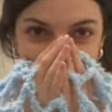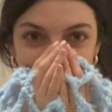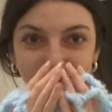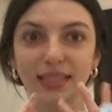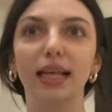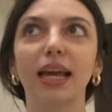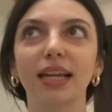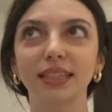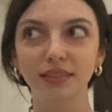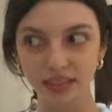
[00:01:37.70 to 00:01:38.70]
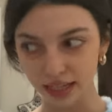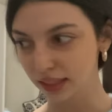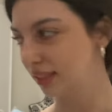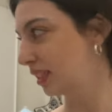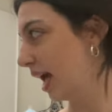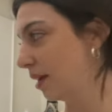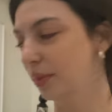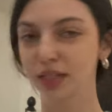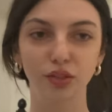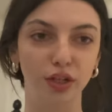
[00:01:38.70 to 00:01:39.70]
videos. I, like, I take like 10
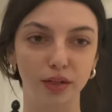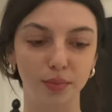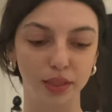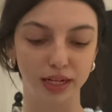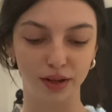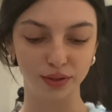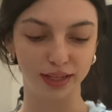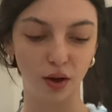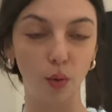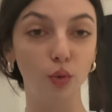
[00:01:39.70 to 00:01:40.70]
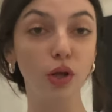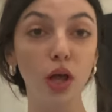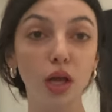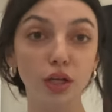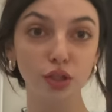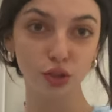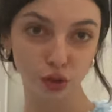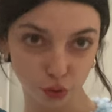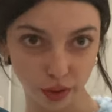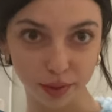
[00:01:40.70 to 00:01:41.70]
minutes trying to plan out like a whole
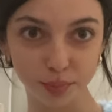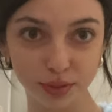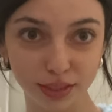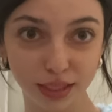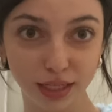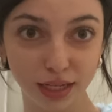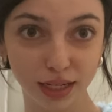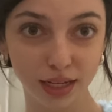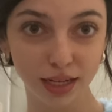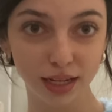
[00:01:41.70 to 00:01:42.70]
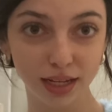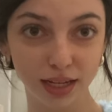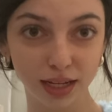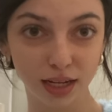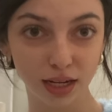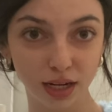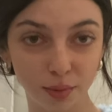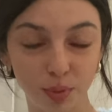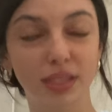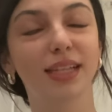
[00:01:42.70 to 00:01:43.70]
script,
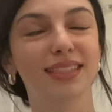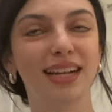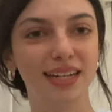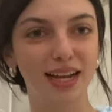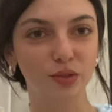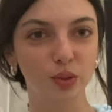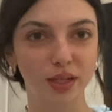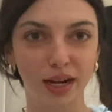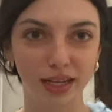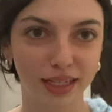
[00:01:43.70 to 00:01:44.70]
but that's not natural and I,